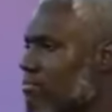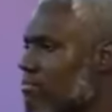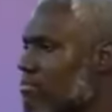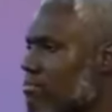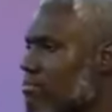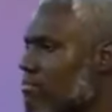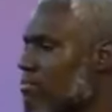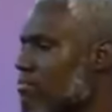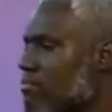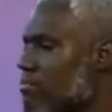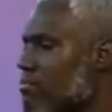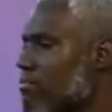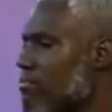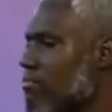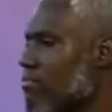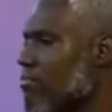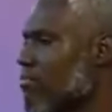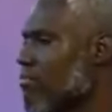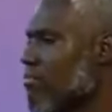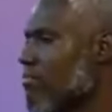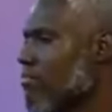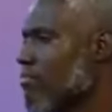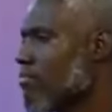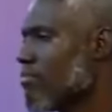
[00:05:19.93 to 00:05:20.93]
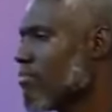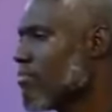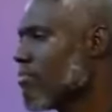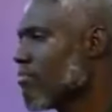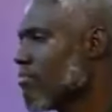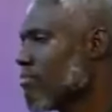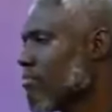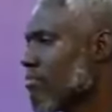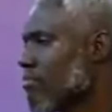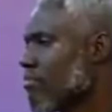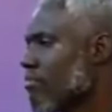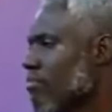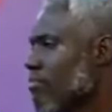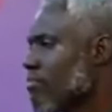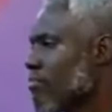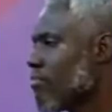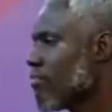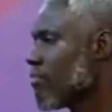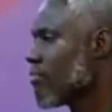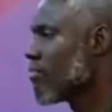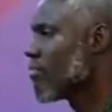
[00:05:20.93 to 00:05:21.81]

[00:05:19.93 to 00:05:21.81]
Nobody speaks.